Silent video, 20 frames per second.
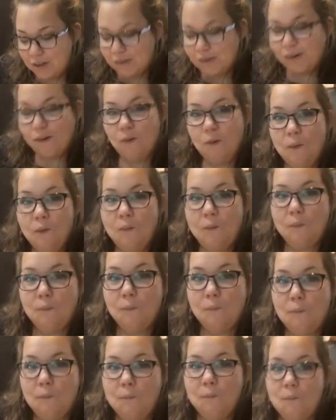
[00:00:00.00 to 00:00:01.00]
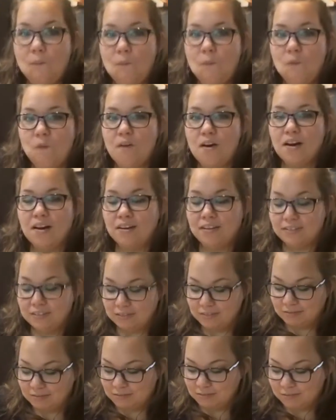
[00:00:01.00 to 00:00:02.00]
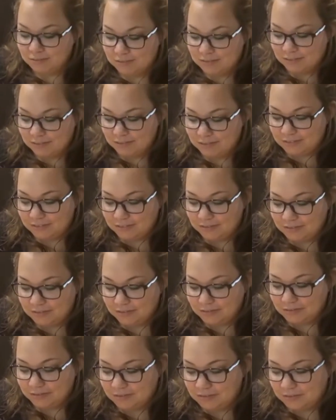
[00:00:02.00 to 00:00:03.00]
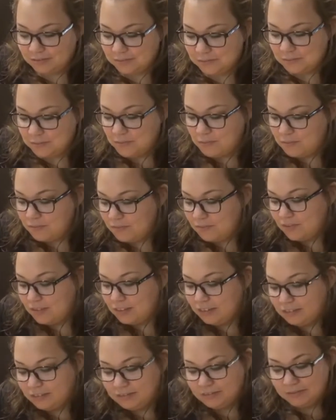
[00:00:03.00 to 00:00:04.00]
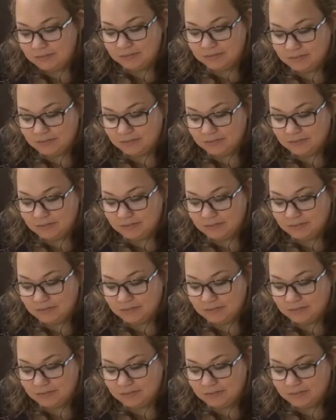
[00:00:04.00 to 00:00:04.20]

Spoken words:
I put so much in the whipped cream and it didn't even turn barely green.